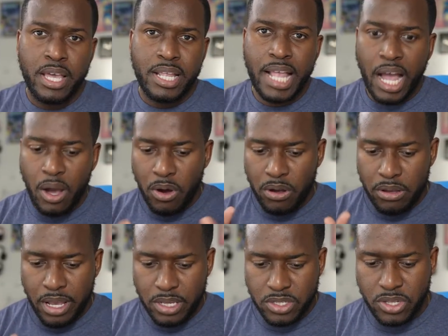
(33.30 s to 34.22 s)
Now,
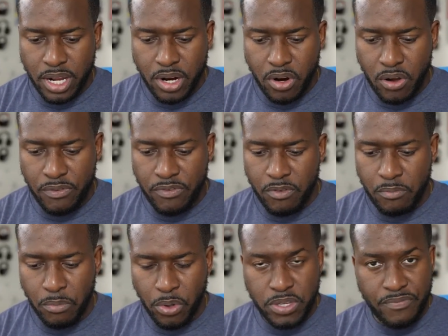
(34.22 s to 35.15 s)
Starting off,
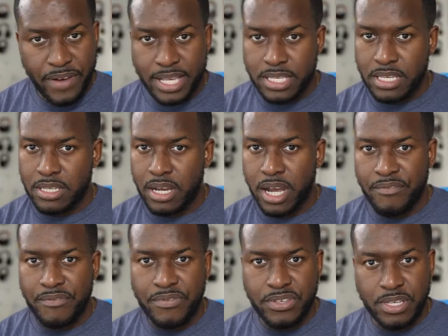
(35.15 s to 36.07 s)
both devices
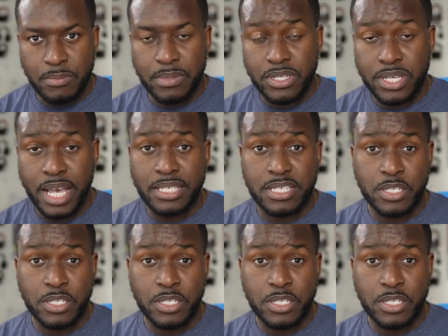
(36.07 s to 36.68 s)
have similar size